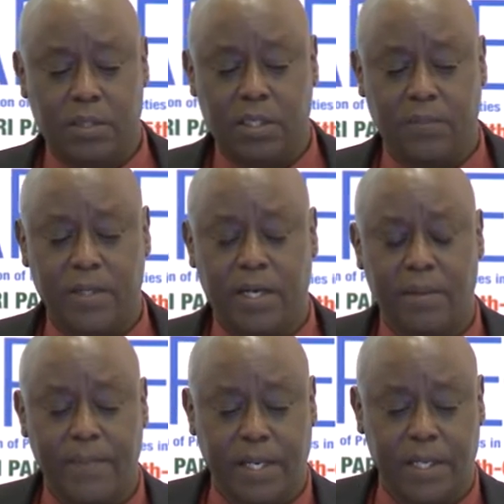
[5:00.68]

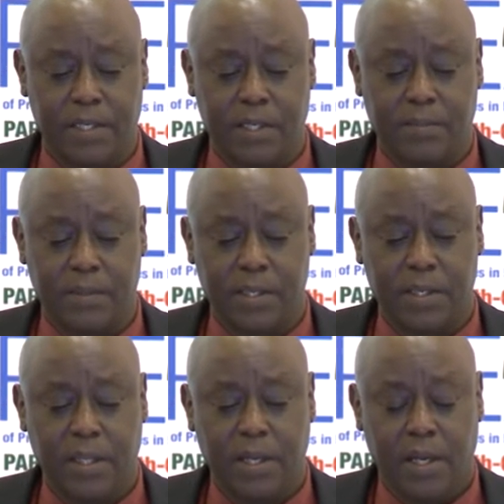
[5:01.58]
disciplinary
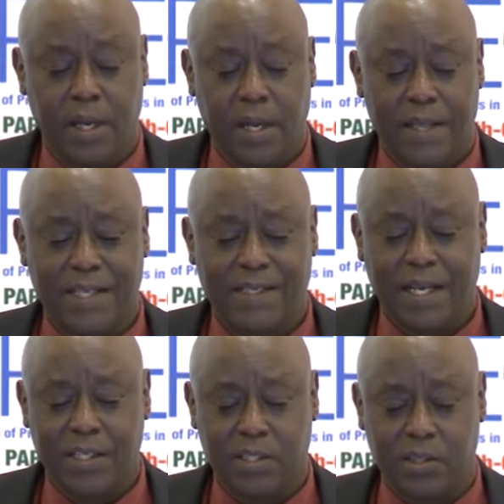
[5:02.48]
mechanisms, the
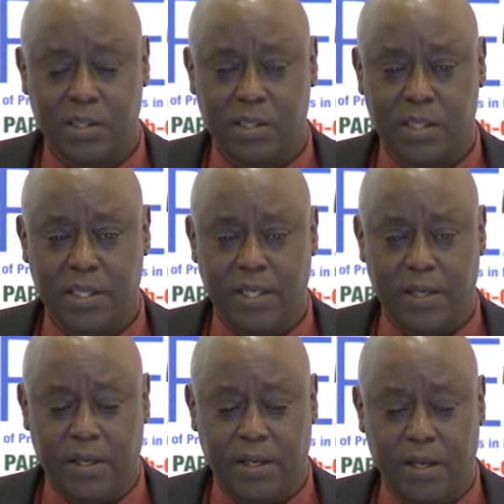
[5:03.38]
sanctions
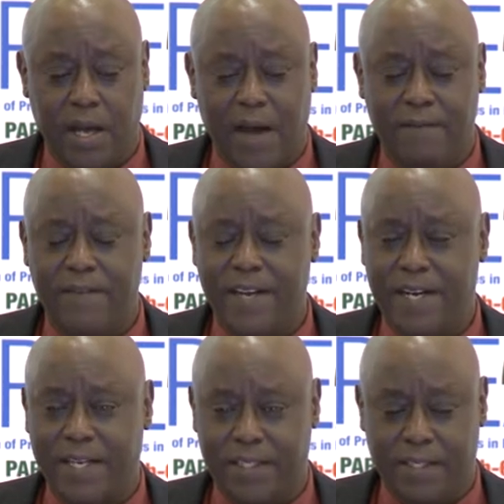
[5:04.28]
are very
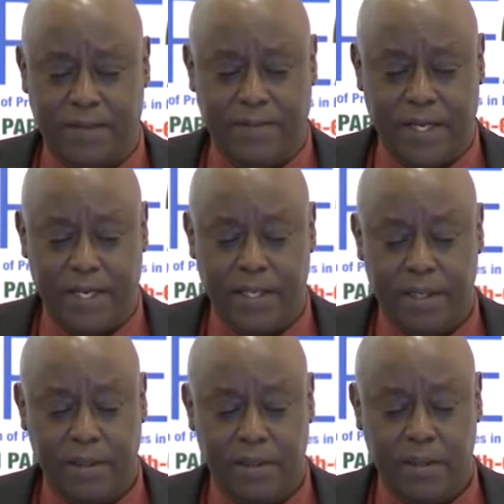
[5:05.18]
light, if any.
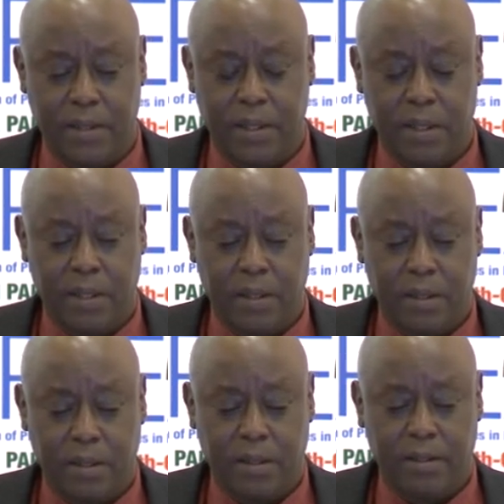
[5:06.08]

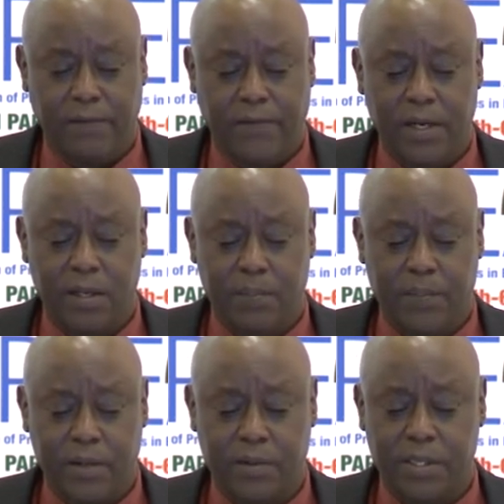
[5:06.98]
Different
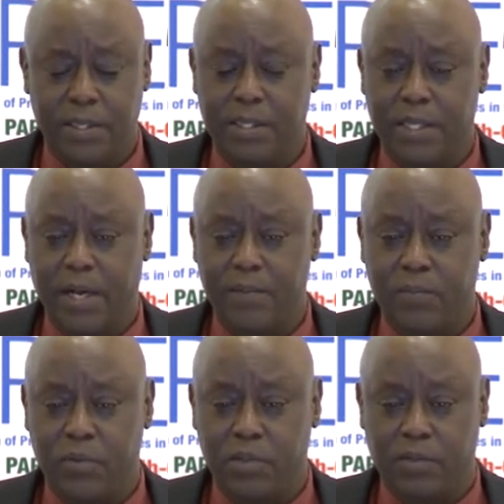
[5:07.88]
penalties are
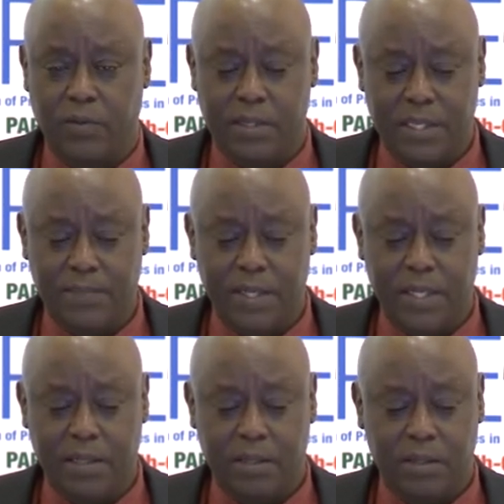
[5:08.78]
imposed for similar